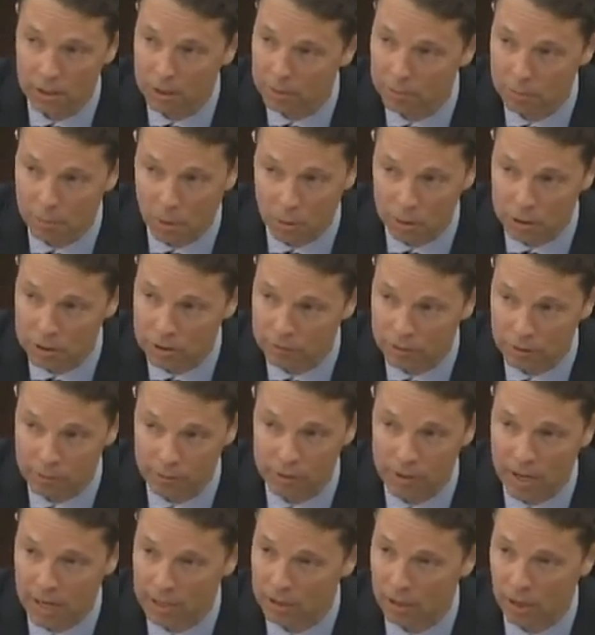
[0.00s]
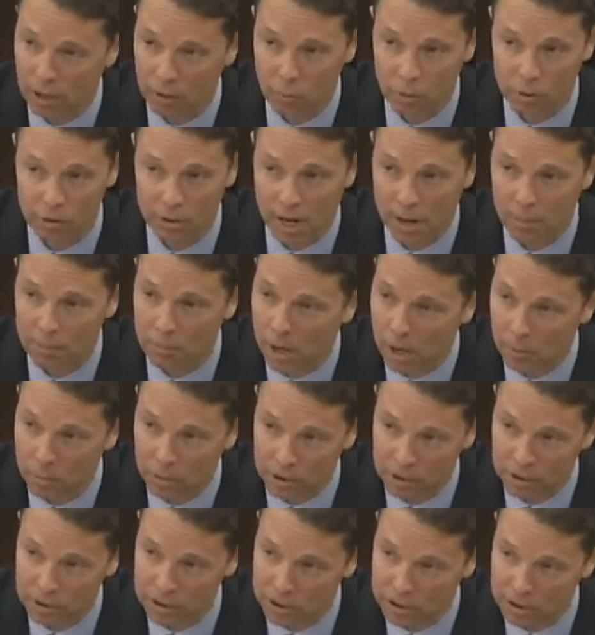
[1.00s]
Most of them, if not all, will not
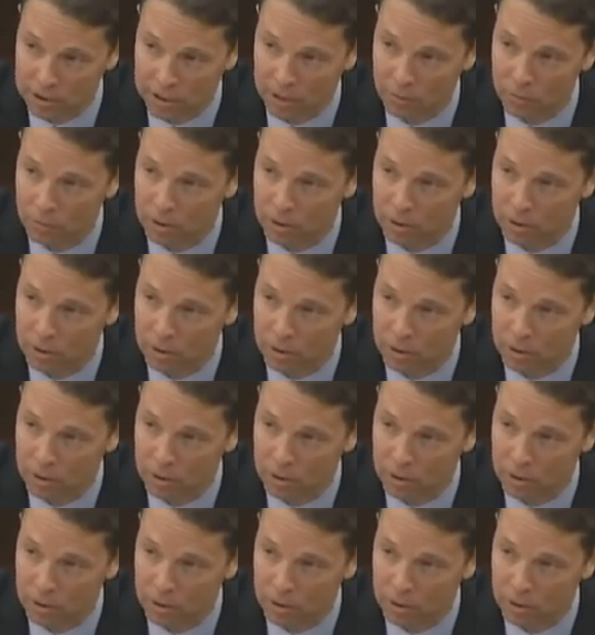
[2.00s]
publicly state what